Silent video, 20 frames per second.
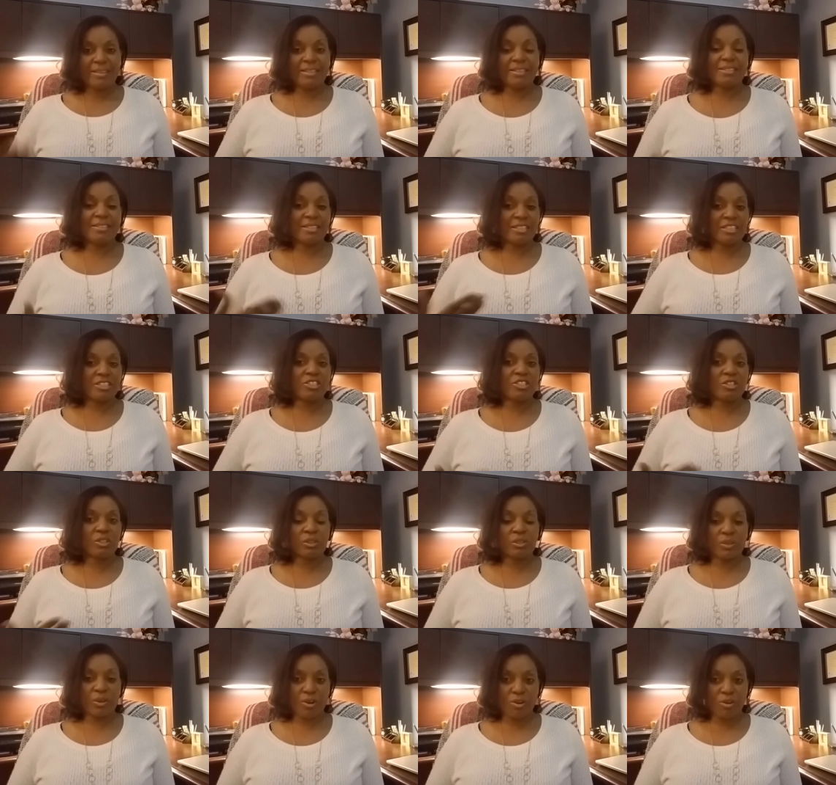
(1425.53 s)
This is
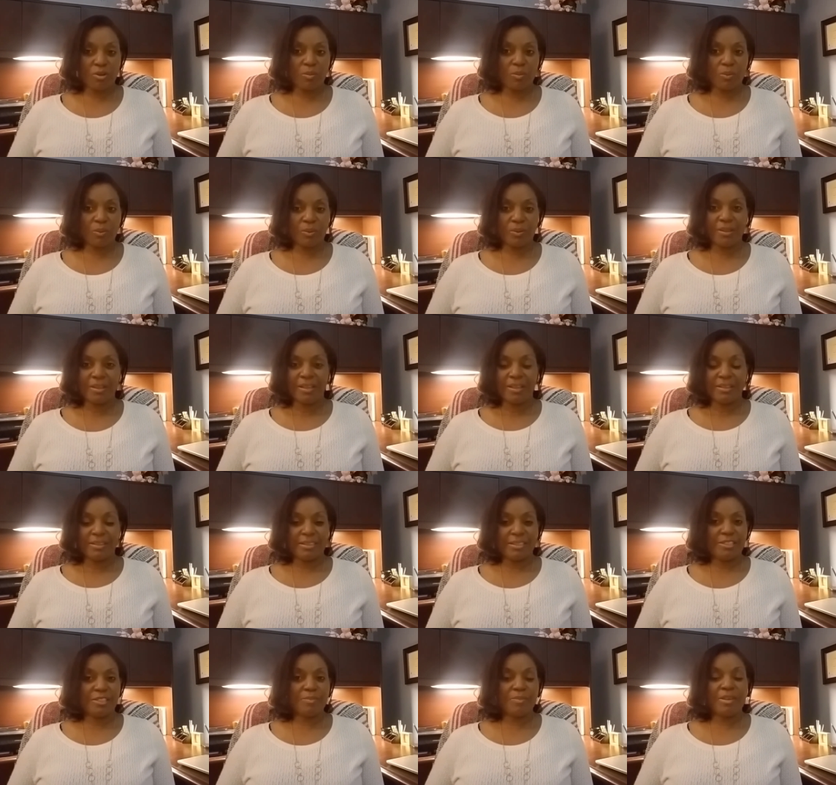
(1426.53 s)
learnable.
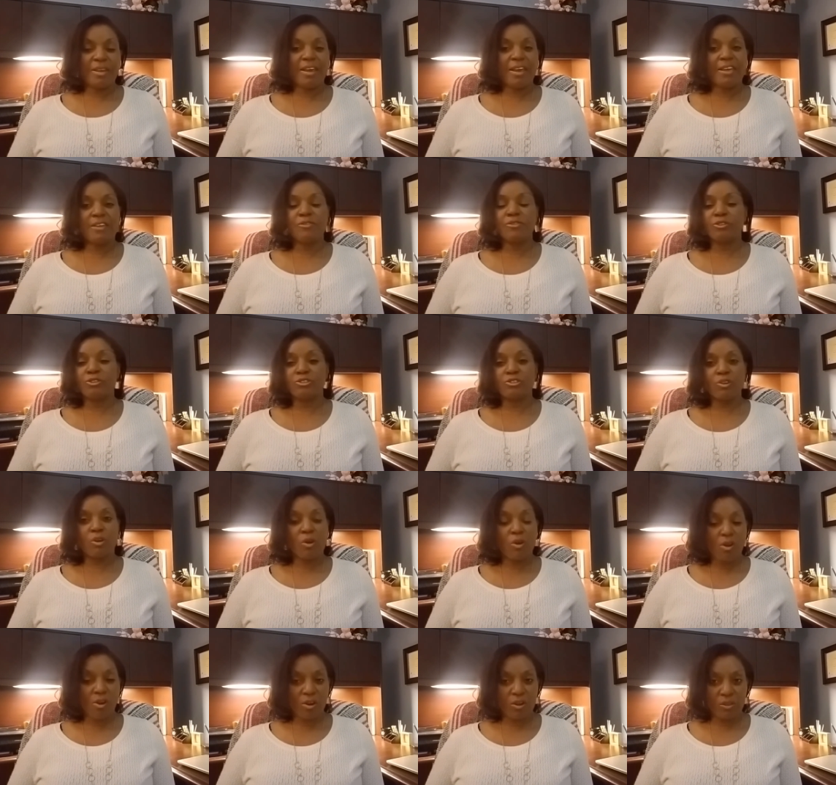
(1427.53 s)
These behaviors
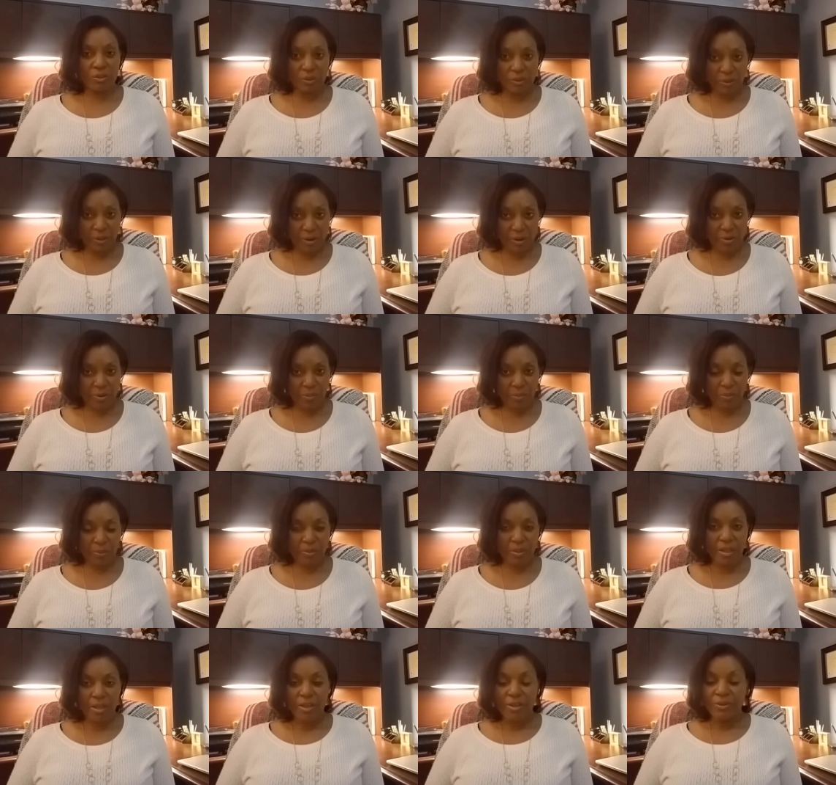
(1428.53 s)
are learnable.